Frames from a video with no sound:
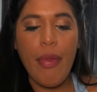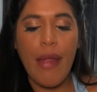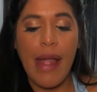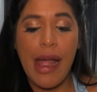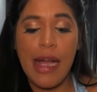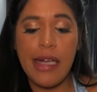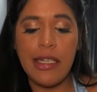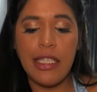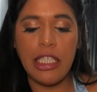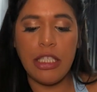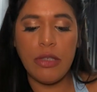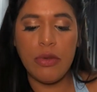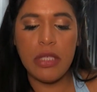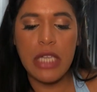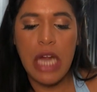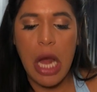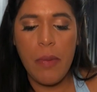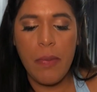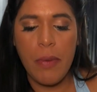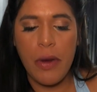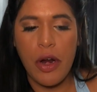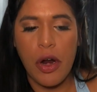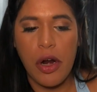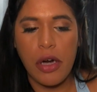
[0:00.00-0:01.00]
and he was
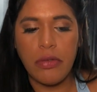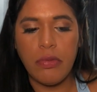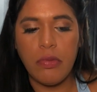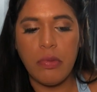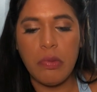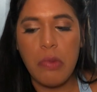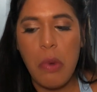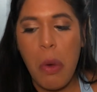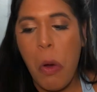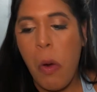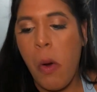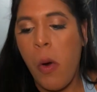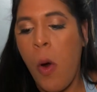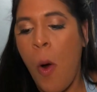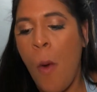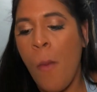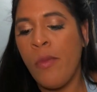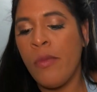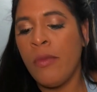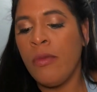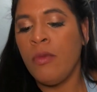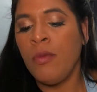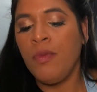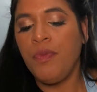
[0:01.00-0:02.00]
helping her.
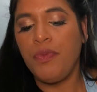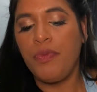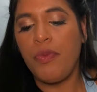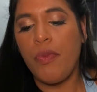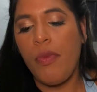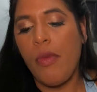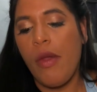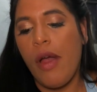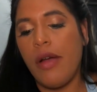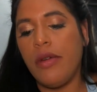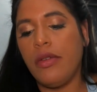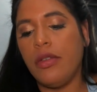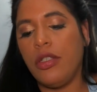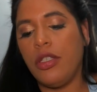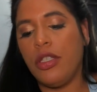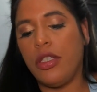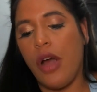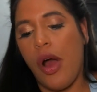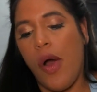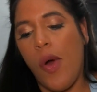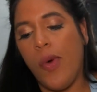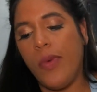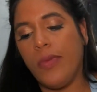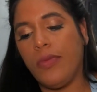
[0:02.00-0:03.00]

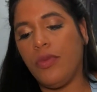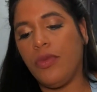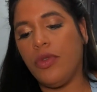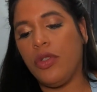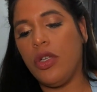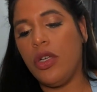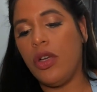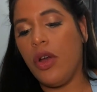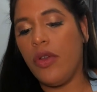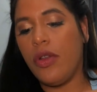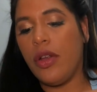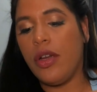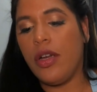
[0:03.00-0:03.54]
So, you know, the